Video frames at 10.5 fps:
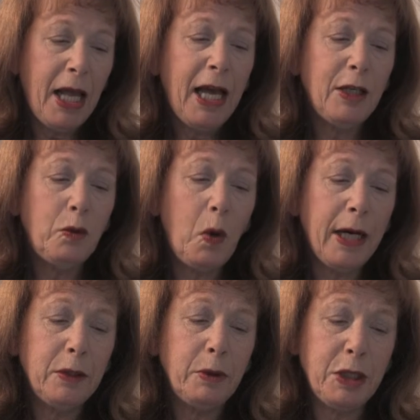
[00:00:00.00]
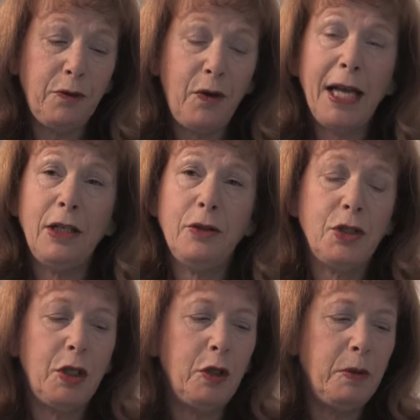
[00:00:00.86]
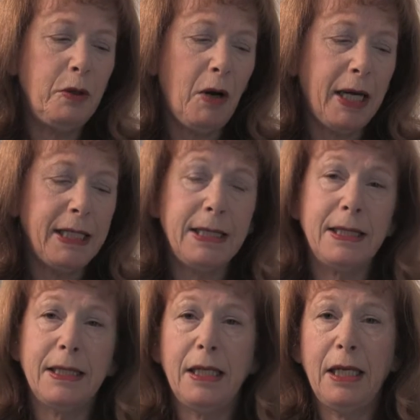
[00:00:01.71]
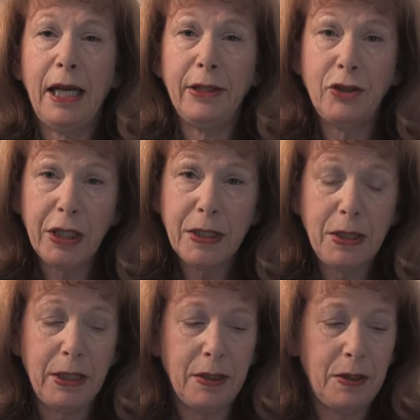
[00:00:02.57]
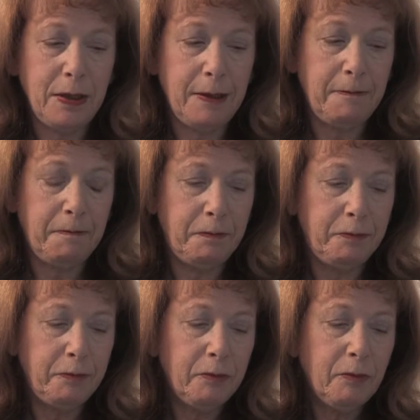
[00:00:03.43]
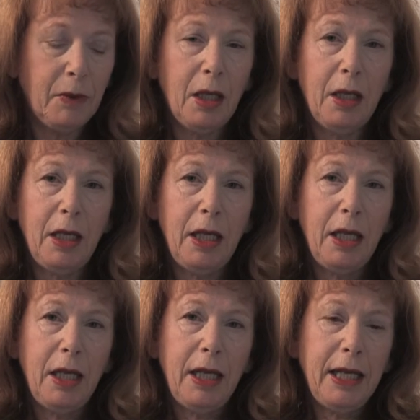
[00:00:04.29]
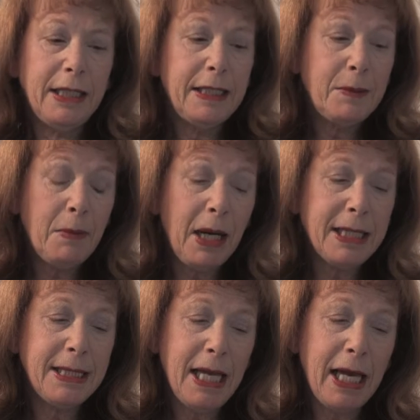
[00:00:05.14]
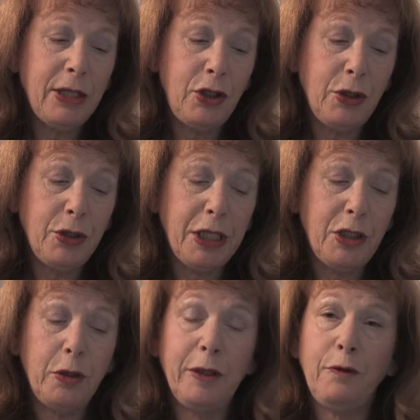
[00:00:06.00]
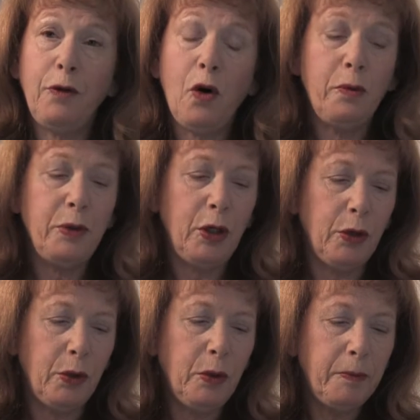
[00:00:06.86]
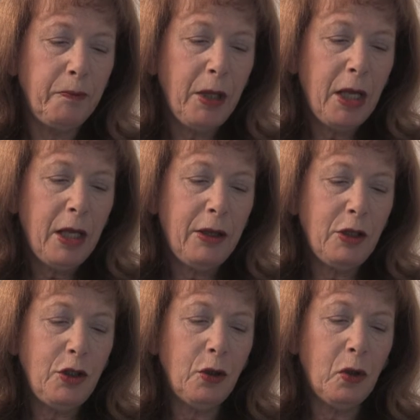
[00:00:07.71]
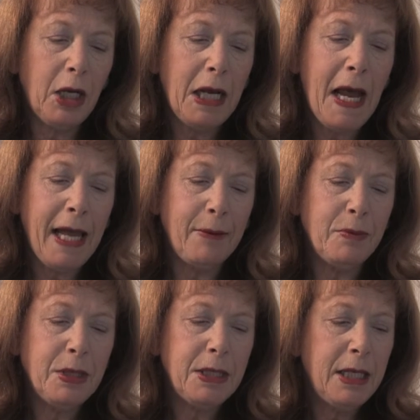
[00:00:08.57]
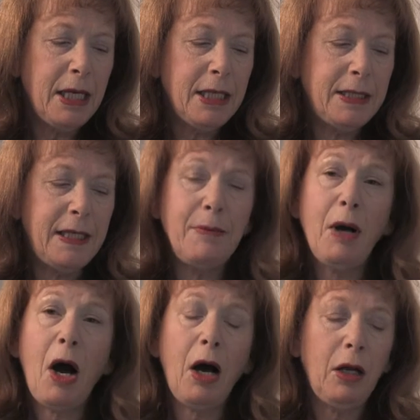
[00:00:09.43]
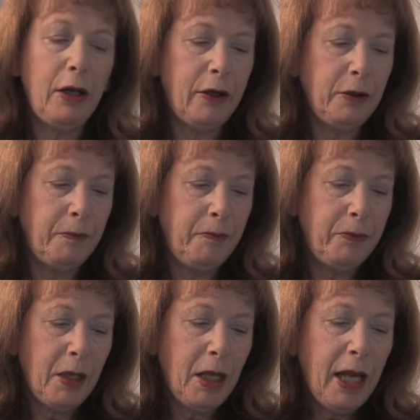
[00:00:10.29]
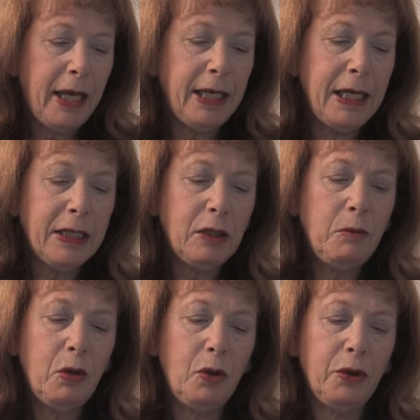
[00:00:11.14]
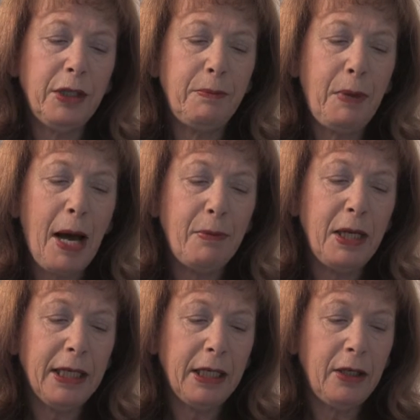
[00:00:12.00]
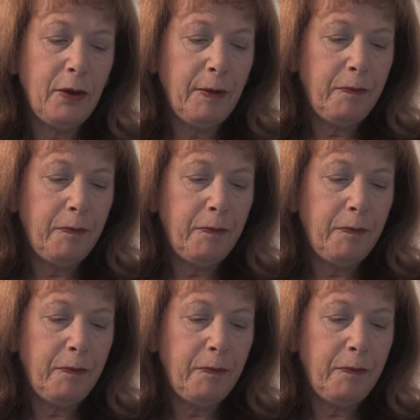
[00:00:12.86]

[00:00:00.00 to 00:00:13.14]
and one which values human rights and justice. It is my sad duty to inform you that your claims seem hollow and little more than public